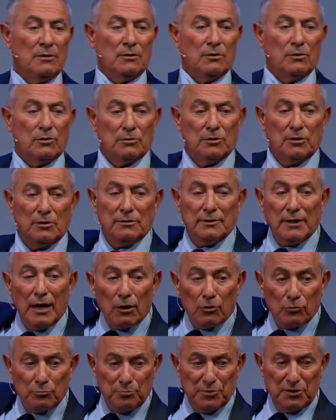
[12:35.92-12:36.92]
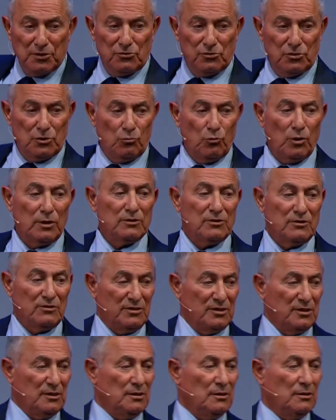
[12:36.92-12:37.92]
on the down picture, what you
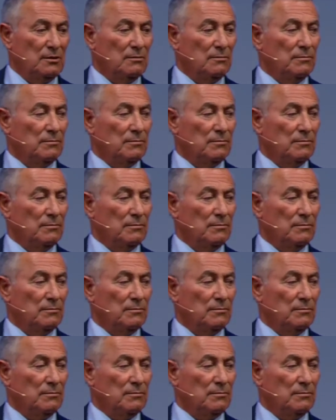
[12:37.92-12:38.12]
see